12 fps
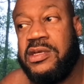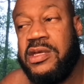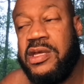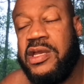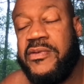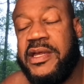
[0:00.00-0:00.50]

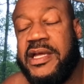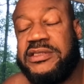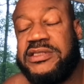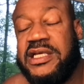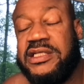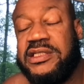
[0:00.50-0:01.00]
Anyway,
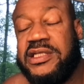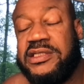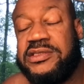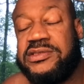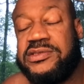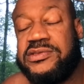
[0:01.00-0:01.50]
yesterday I did
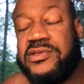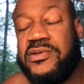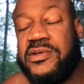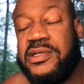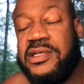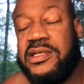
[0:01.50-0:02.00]
that
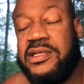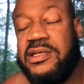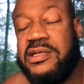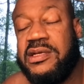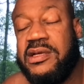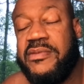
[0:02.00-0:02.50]
story
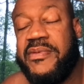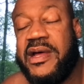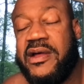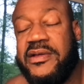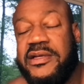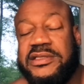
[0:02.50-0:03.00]

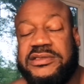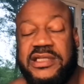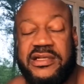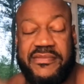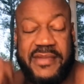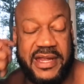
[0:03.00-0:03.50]
about, and it
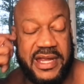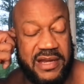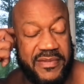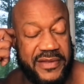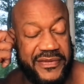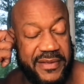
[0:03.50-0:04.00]
stuck in my head,
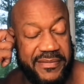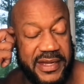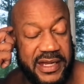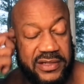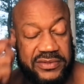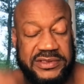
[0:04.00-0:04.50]
about that
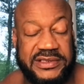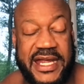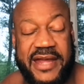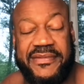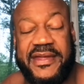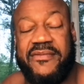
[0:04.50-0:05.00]
man who
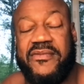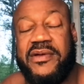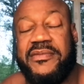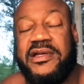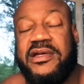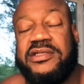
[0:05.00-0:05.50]
stabbed that
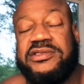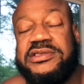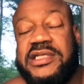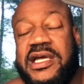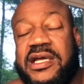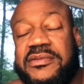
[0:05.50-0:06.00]
woman 100
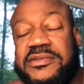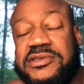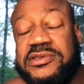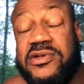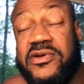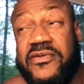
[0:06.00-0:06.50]
times,
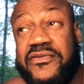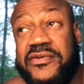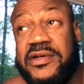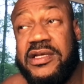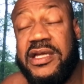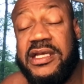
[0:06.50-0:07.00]
his
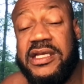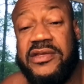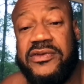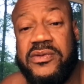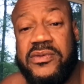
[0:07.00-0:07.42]
girlfriend, and then